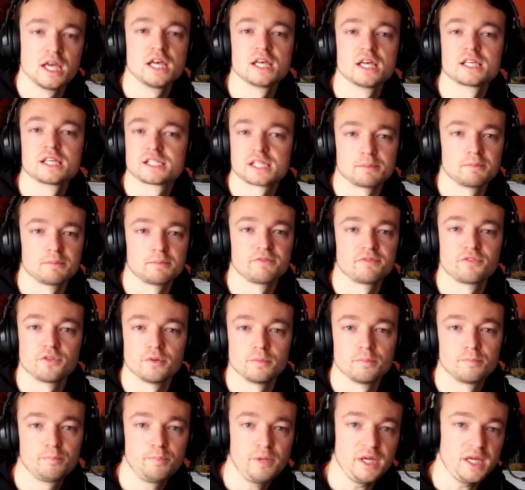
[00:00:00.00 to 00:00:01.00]
some of
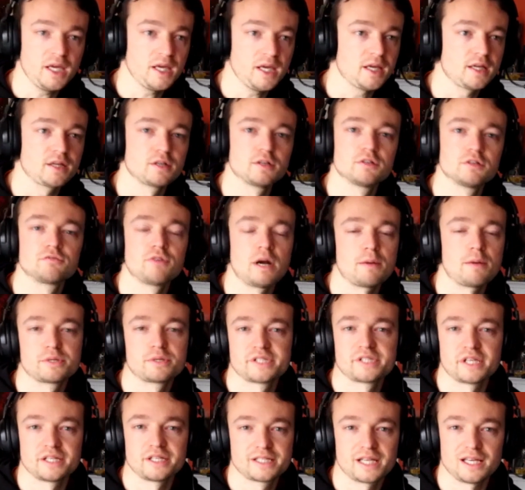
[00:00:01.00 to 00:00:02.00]
them being
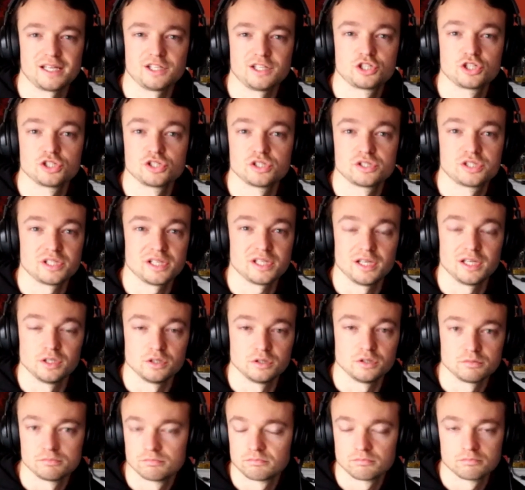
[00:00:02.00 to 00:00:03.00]
representations
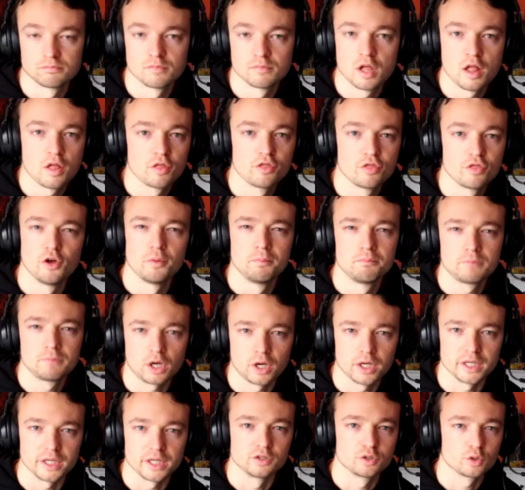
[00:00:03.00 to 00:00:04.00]
in the
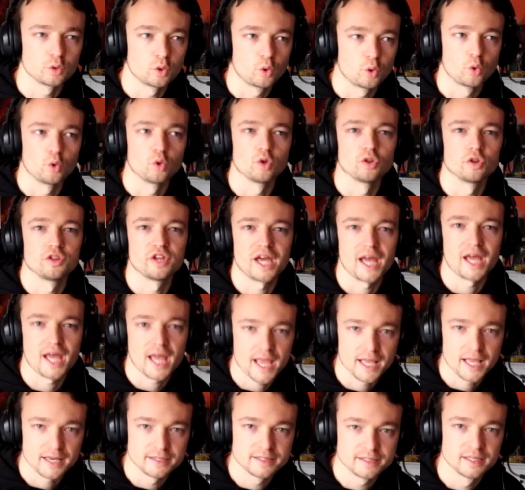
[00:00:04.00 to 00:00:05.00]
mind or the
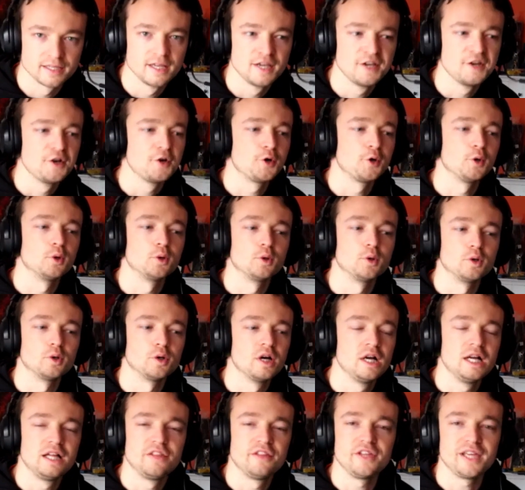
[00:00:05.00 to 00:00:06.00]
head or
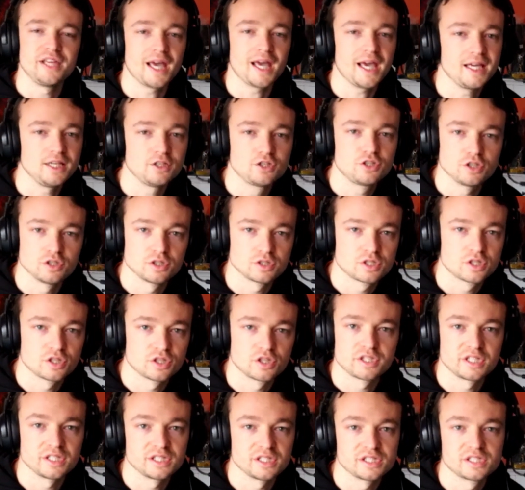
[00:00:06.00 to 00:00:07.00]
the agent
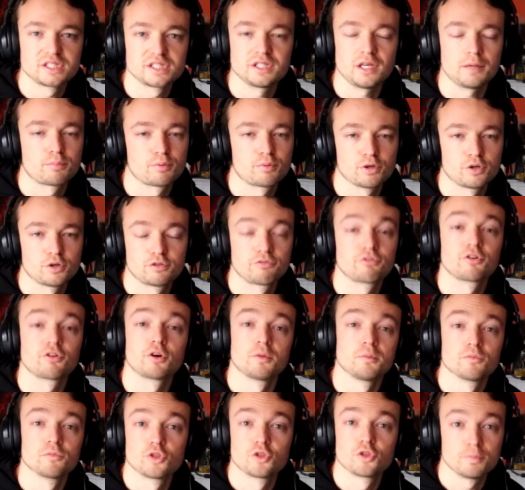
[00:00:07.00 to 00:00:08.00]
that is separate
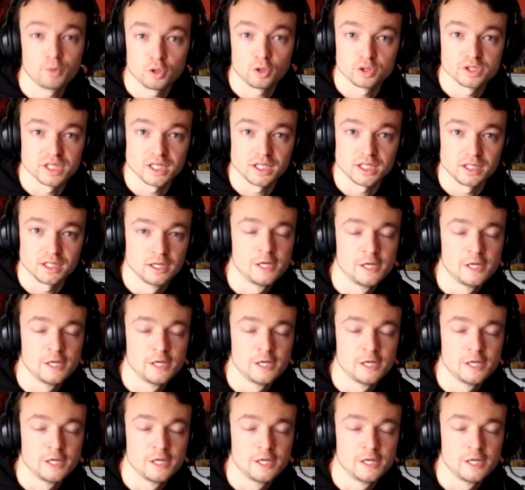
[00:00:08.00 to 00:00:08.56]
from the body.